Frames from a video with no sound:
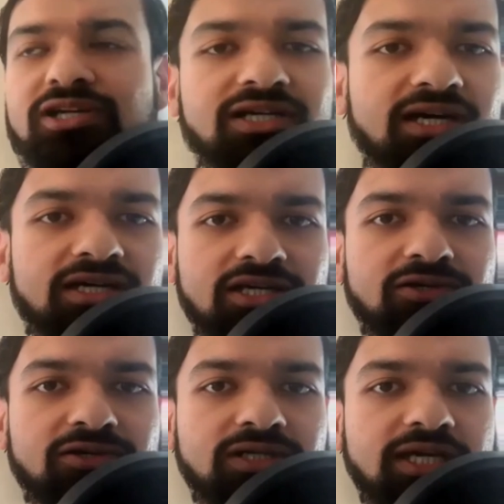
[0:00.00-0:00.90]
guy
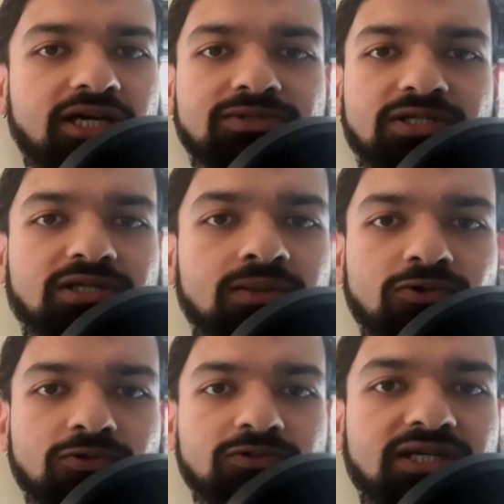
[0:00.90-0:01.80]
here in Gabs in
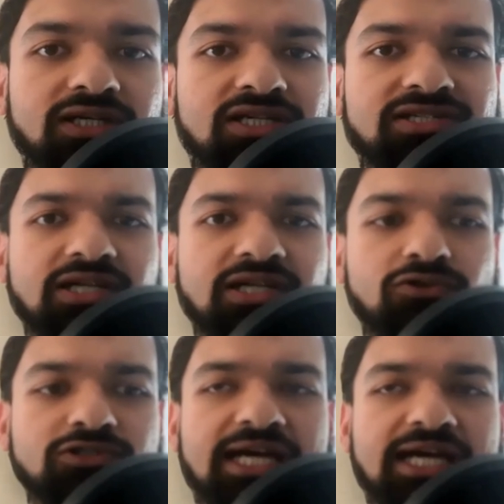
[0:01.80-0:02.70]
Khabaroni, and he said I
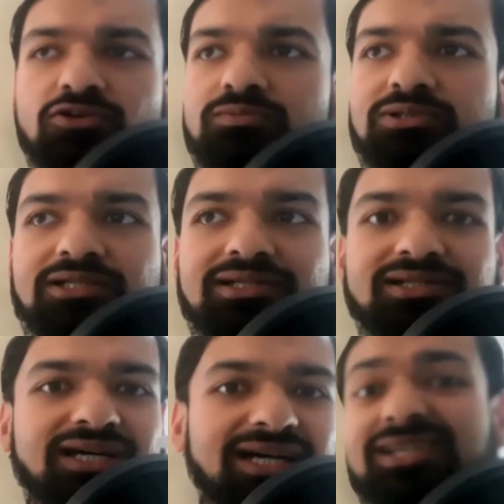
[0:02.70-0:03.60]
looked Arab.
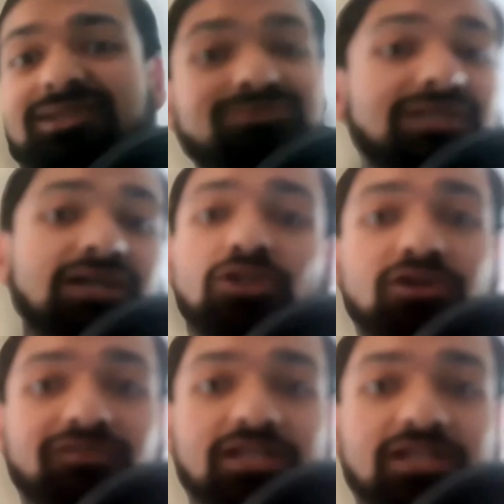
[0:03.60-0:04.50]
I get a
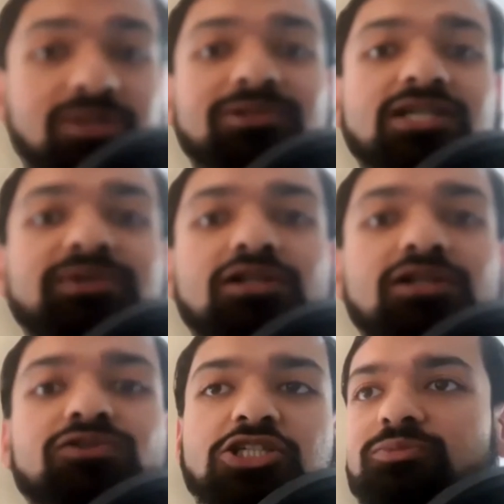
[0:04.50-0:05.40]
lot of things. People tell me I
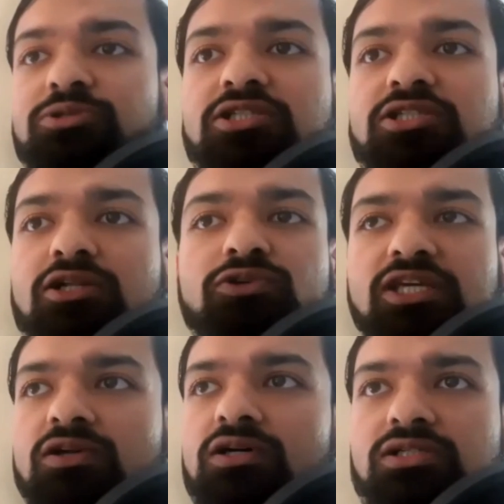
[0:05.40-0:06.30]
look Egyptian, I look
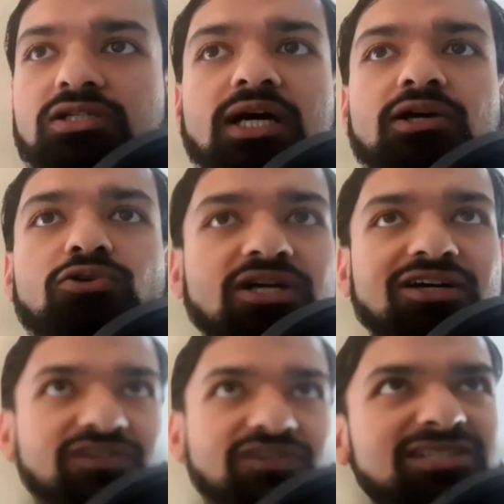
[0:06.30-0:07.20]
Iraqi, I look
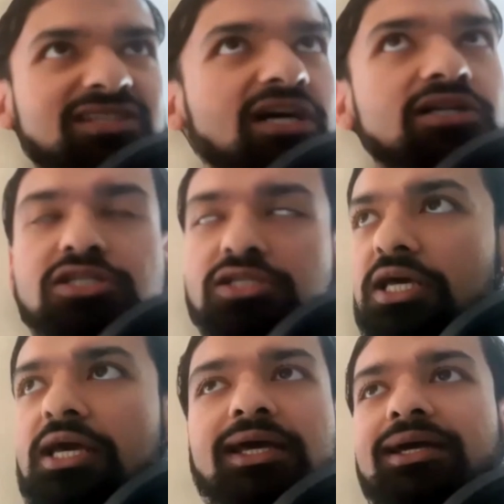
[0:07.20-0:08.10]
Afghanistani.
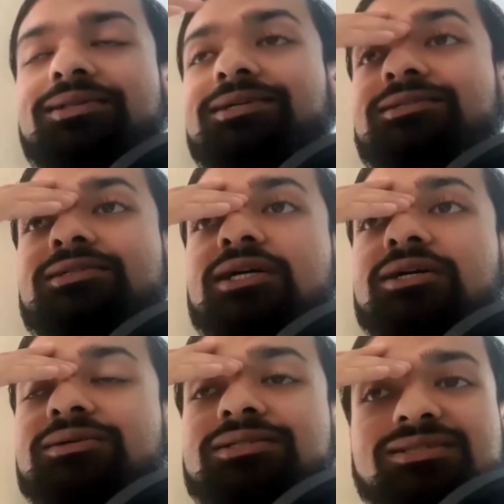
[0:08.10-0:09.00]
I'm
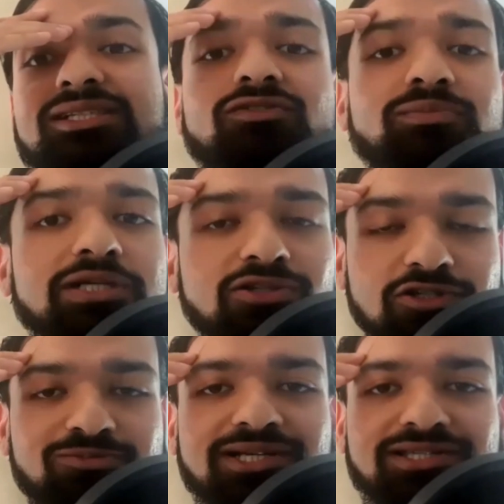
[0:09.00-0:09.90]
like, never been to
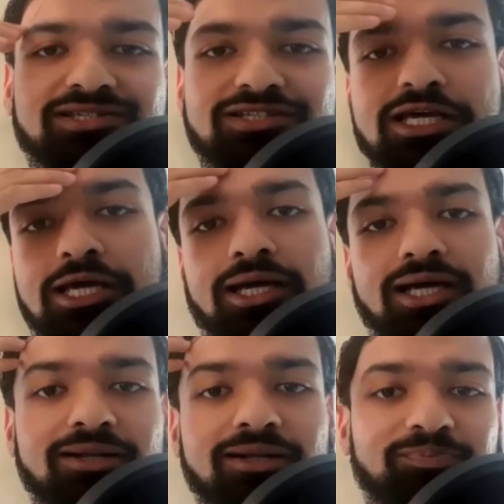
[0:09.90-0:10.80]
those places.
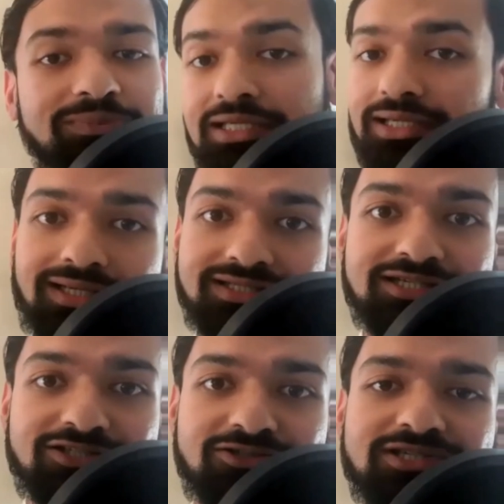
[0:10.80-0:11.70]
That's
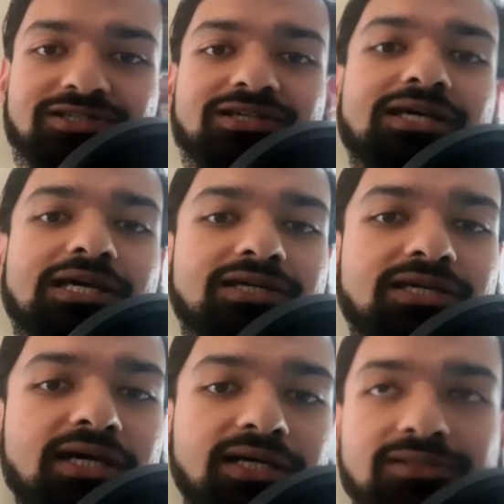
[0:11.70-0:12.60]
interesting.
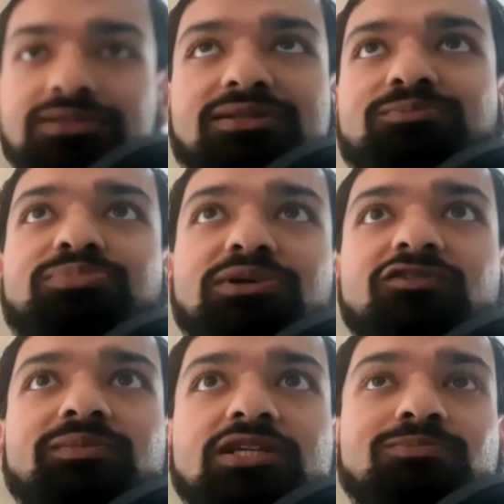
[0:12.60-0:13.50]
Yeah, bit of
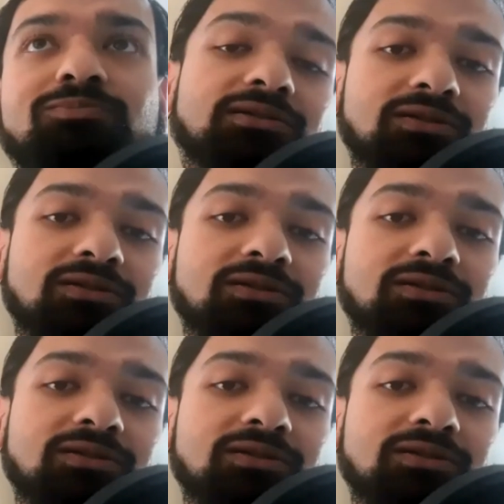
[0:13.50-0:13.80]
a mix. But